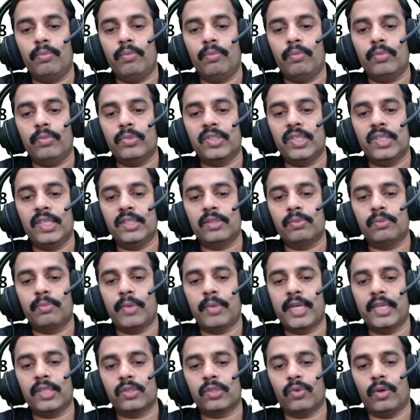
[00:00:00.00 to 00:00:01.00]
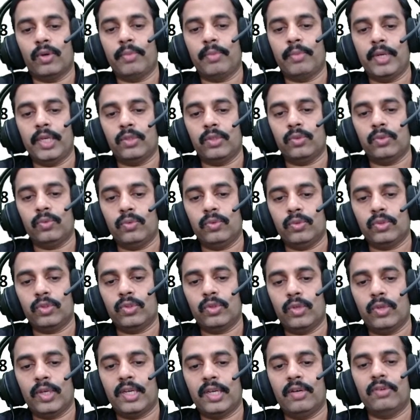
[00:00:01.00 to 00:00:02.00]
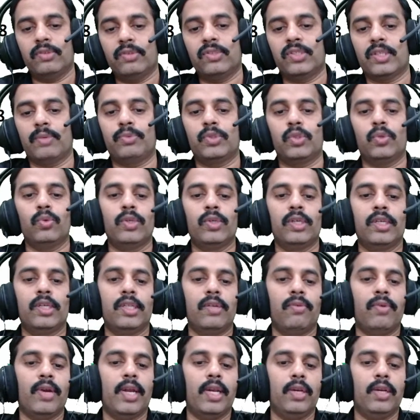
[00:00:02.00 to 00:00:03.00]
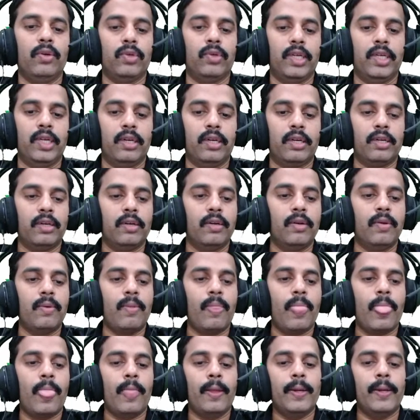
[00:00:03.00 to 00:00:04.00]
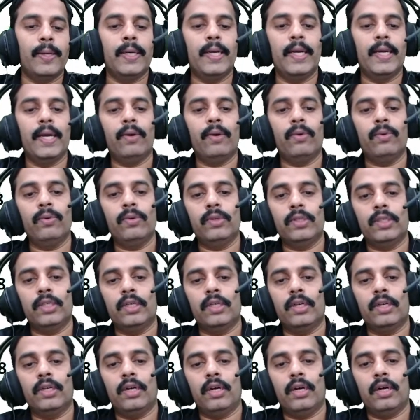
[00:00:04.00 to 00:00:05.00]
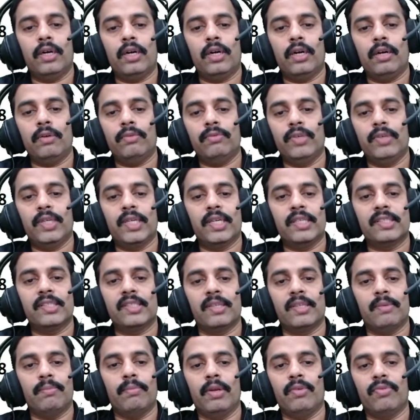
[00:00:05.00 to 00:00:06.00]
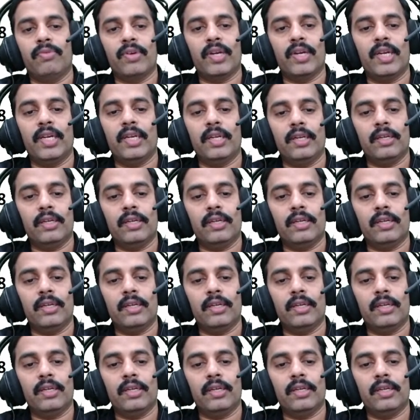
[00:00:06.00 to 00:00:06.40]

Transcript: C is minus 1 by 2. So I have substituted the value here. Now we can simplify.